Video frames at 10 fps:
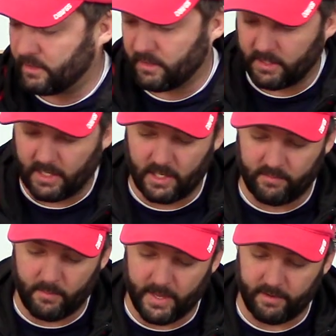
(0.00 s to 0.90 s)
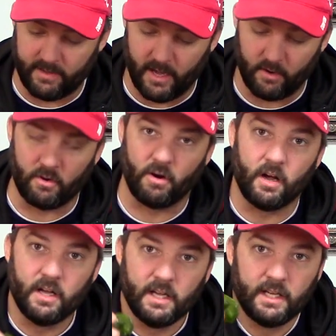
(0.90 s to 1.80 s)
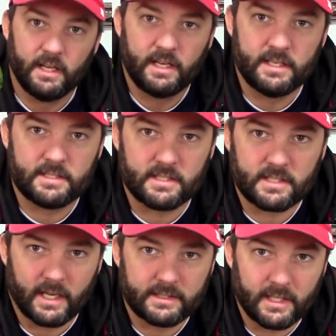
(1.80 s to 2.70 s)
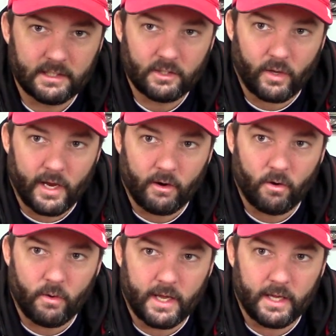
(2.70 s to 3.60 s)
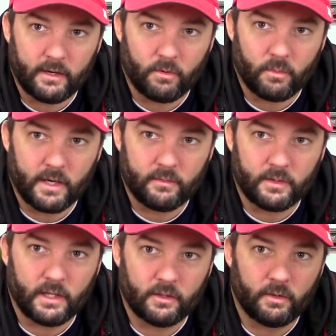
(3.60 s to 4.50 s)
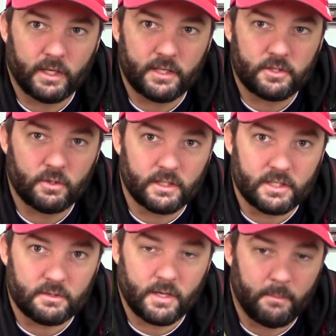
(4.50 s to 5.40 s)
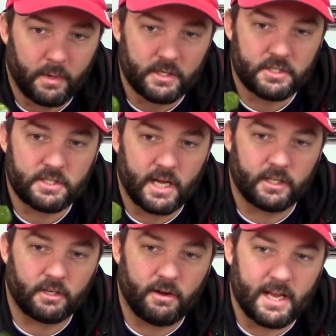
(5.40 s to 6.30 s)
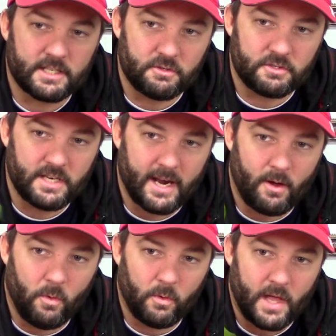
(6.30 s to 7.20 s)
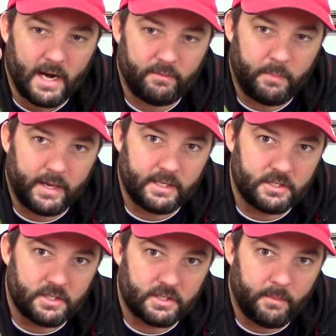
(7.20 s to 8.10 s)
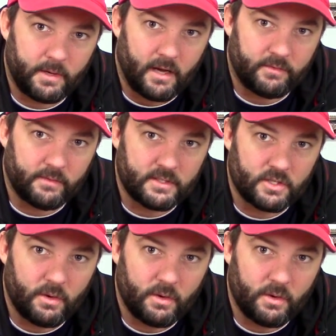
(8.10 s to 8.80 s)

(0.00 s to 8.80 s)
And the thing I love about a vile craw is it's got that little arrowhead or whatever, that little head to it that, that punches down in the grass and there's not a whole lot of appendages coming off of it.